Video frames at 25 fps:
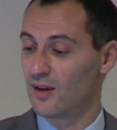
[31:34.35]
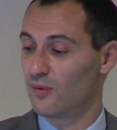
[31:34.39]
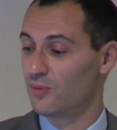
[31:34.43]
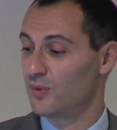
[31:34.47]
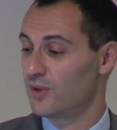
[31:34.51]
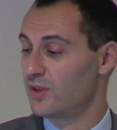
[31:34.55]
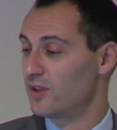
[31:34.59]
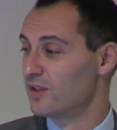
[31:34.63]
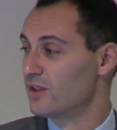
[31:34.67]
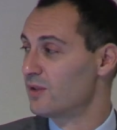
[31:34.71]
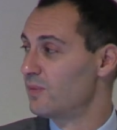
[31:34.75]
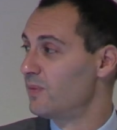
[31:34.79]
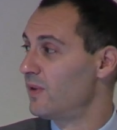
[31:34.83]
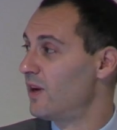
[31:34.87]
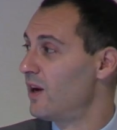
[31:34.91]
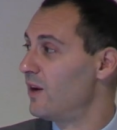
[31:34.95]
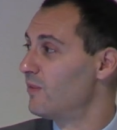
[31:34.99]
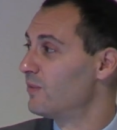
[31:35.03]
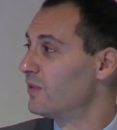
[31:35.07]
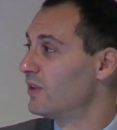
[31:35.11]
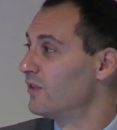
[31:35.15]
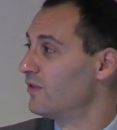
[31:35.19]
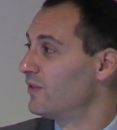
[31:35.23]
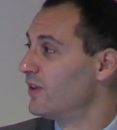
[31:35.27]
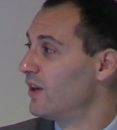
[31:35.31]
with the
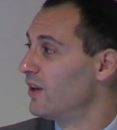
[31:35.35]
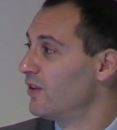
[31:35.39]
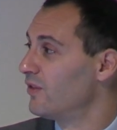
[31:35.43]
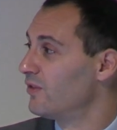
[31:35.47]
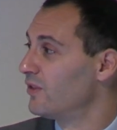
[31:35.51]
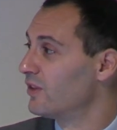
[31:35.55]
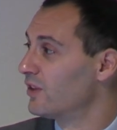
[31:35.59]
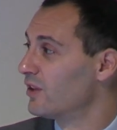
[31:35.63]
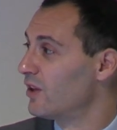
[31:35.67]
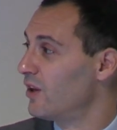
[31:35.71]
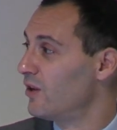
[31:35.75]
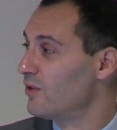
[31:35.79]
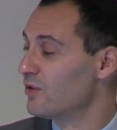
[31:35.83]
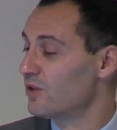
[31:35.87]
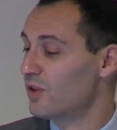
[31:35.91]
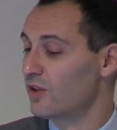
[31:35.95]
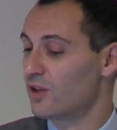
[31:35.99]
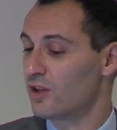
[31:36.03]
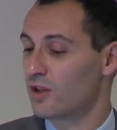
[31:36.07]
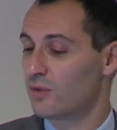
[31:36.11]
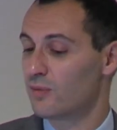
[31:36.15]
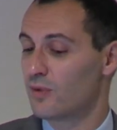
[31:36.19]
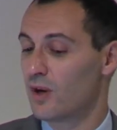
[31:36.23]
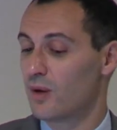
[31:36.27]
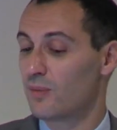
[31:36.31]
Department of Health that goes
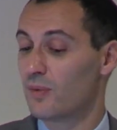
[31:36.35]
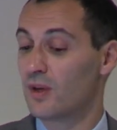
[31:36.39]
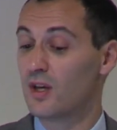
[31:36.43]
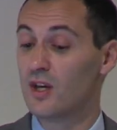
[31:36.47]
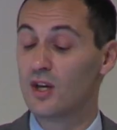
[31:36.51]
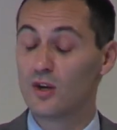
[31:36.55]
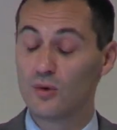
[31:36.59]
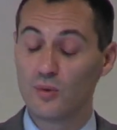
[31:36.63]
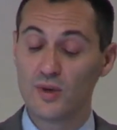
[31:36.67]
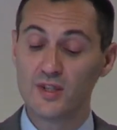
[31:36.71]
on at the moment.